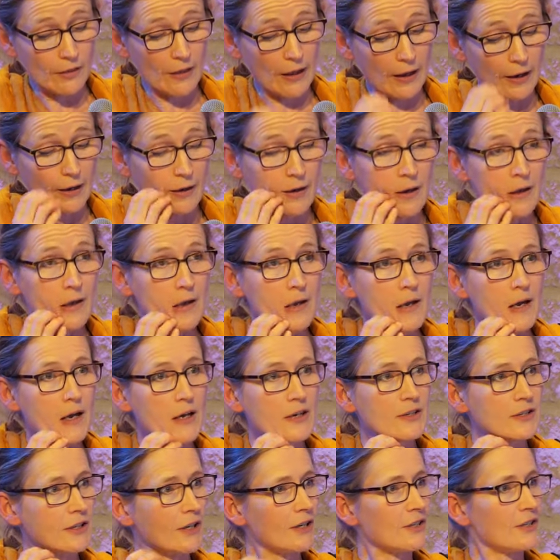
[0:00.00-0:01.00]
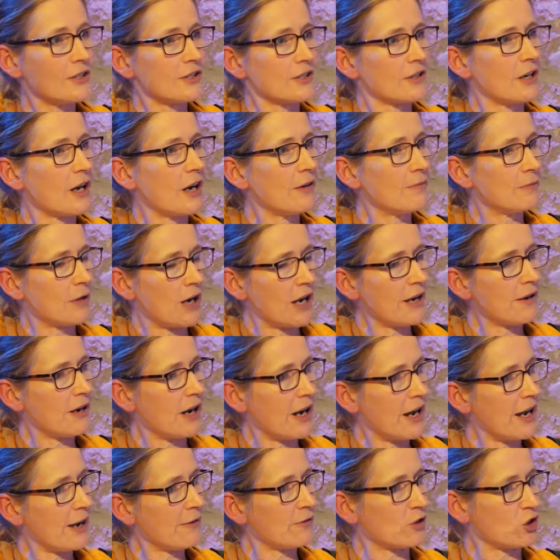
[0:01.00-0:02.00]
thing. And
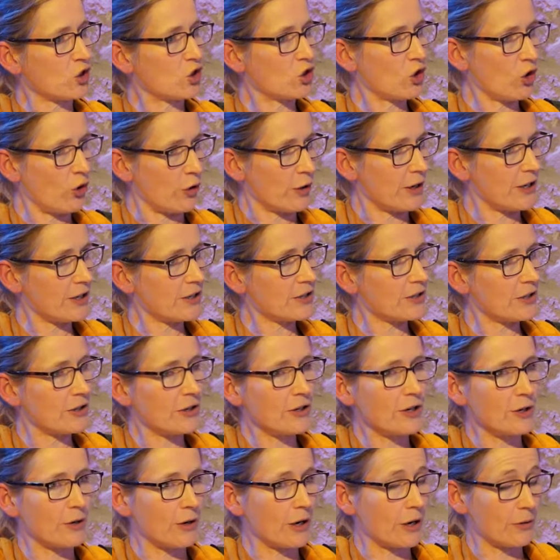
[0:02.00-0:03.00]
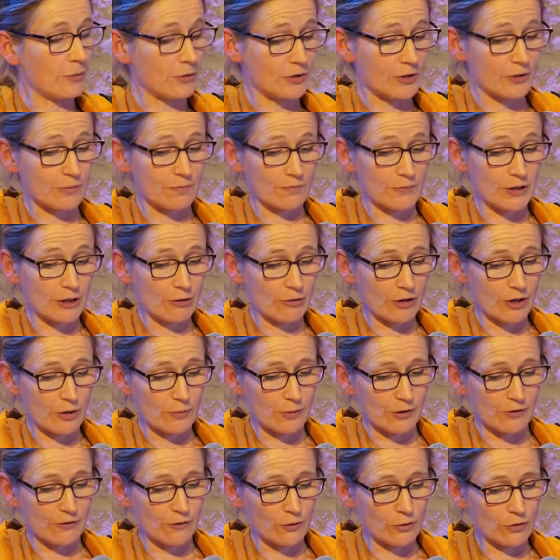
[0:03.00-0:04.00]
I have a choice. I was
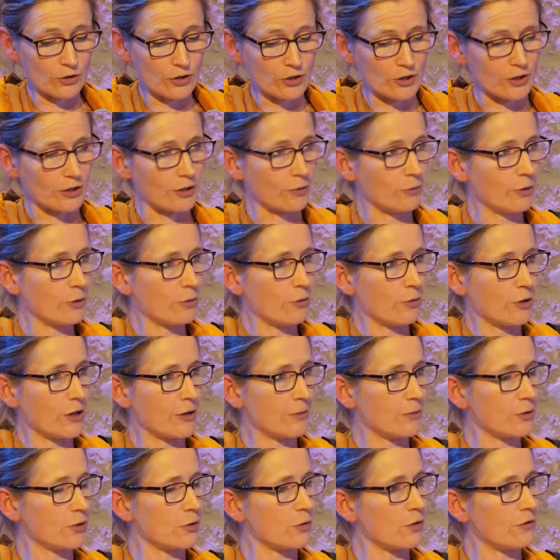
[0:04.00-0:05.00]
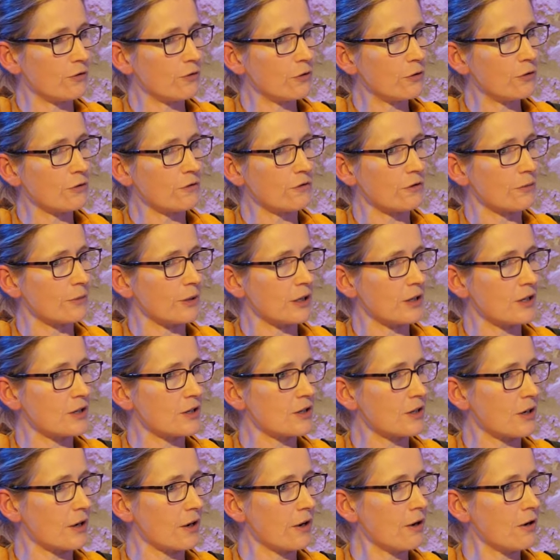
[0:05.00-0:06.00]
incredibly fortunate. We were able to afford for me to
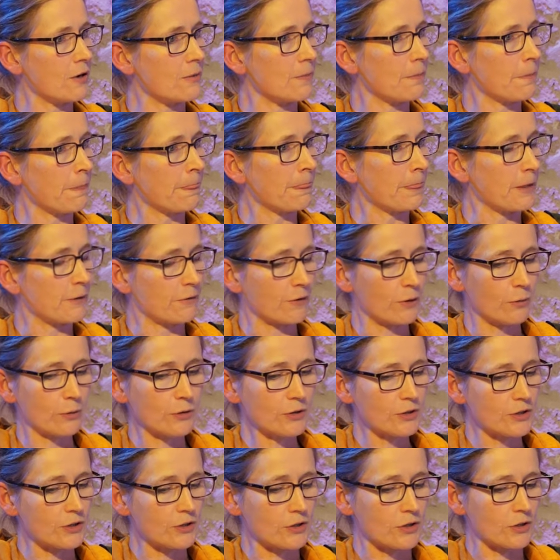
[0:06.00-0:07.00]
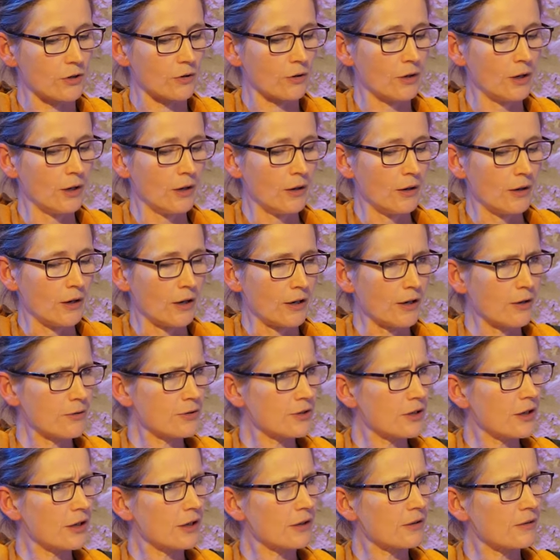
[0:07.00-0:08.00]
stay home if I wanted to. And I
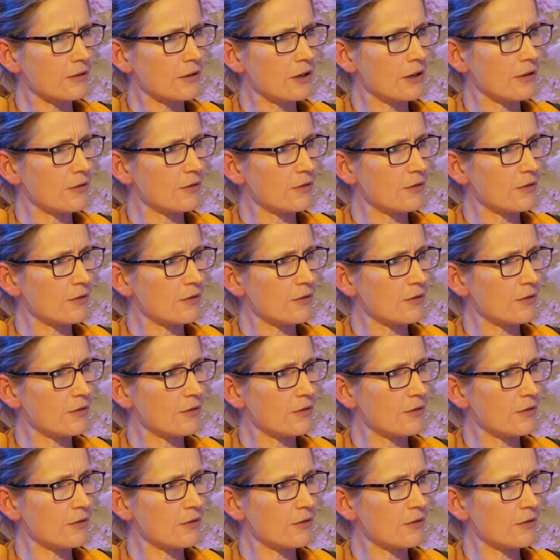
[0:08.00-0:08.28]
was like,